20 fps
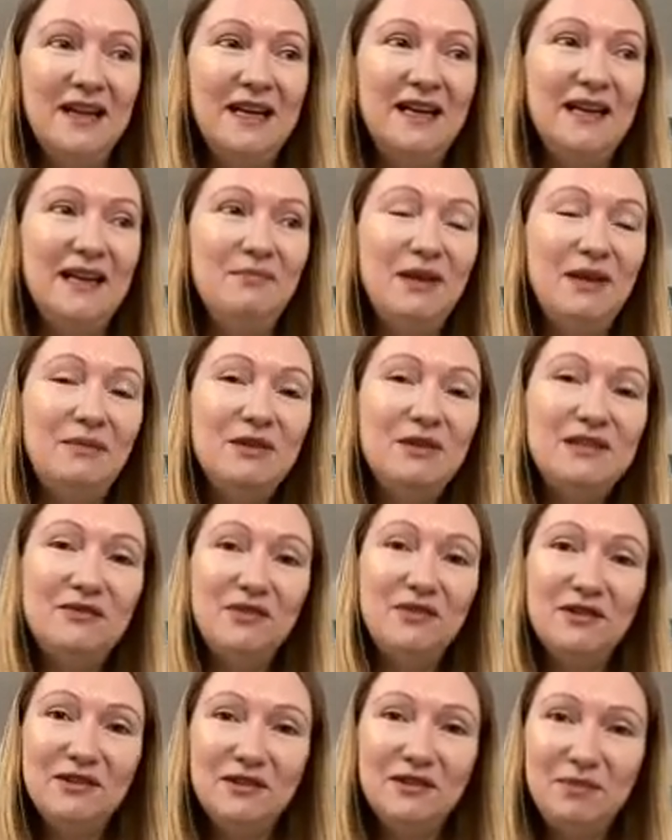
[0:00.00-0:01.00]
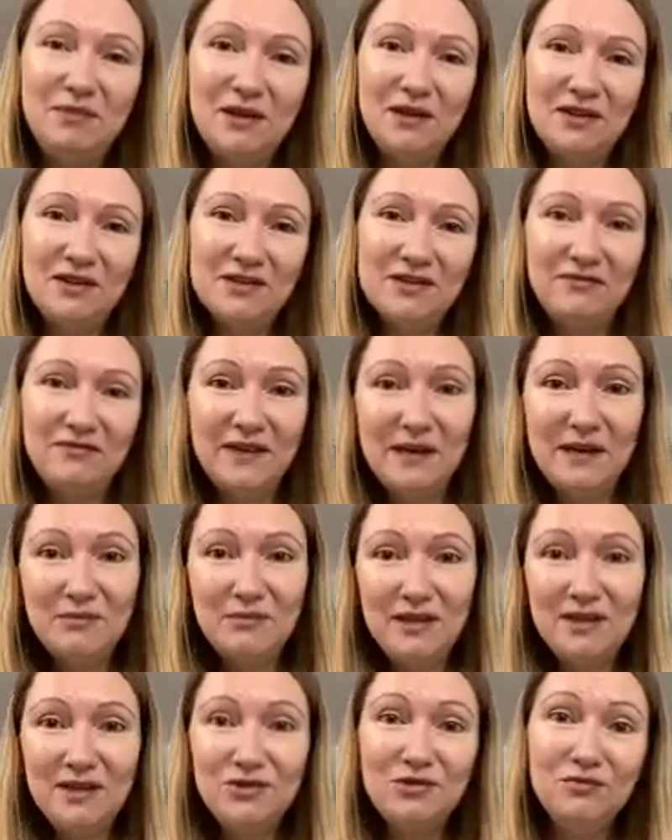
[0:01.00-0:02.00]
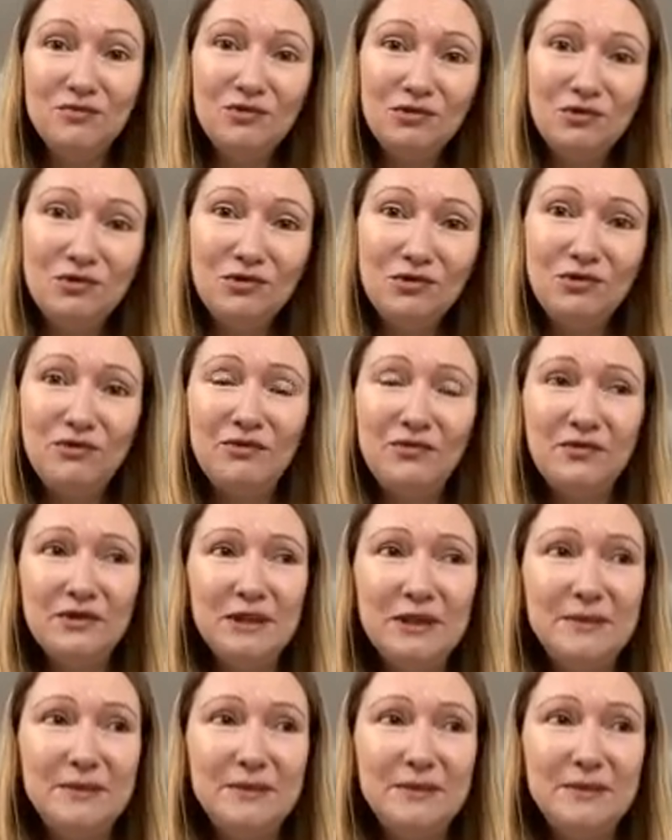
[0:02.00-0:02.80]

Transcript: it may be difficult because of family to move.